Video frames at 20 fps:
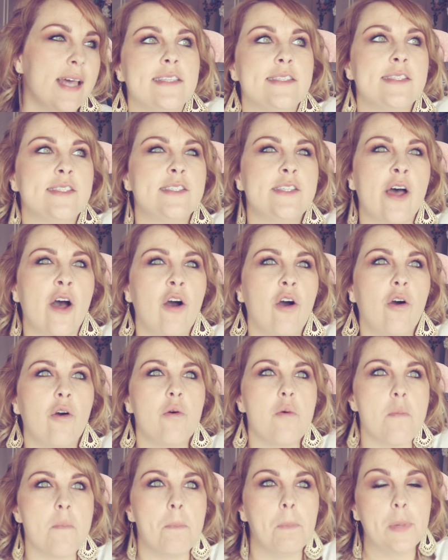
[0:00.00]
It's
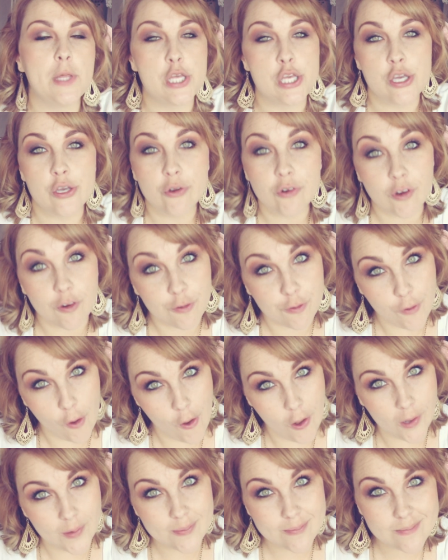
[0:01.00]
so
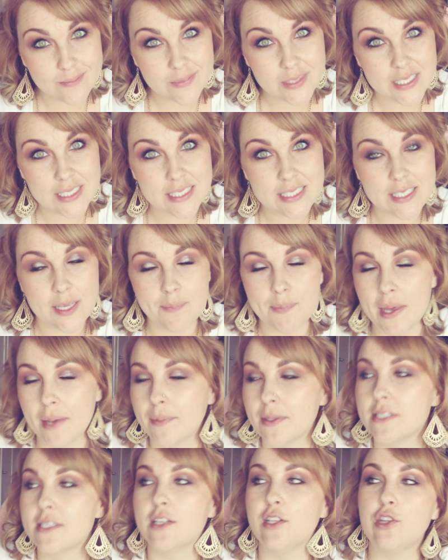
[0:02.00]
beautiful to be
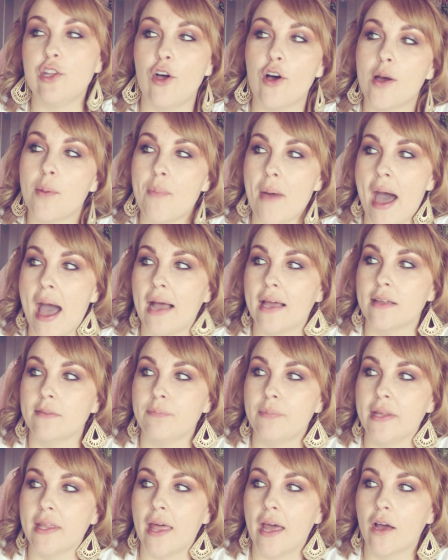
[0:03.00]
able to look back and
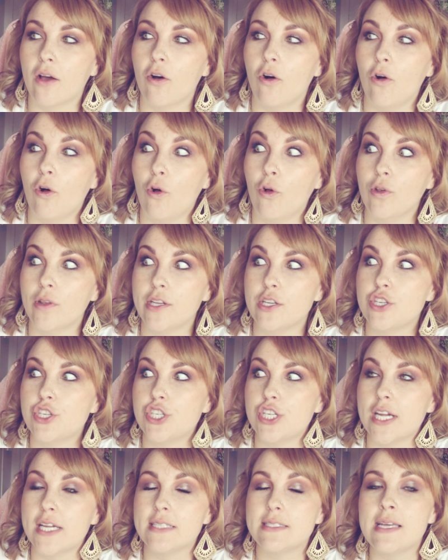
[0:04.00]
be like, holy
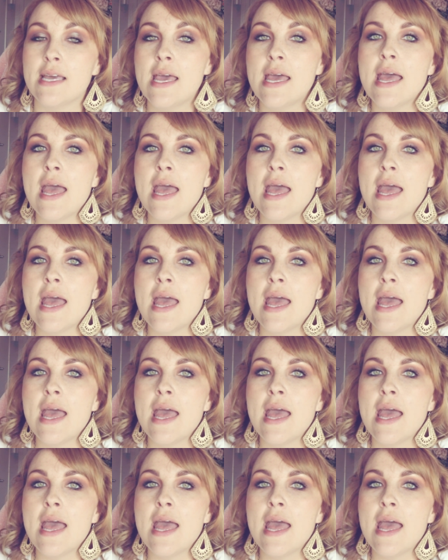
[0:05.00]
shit.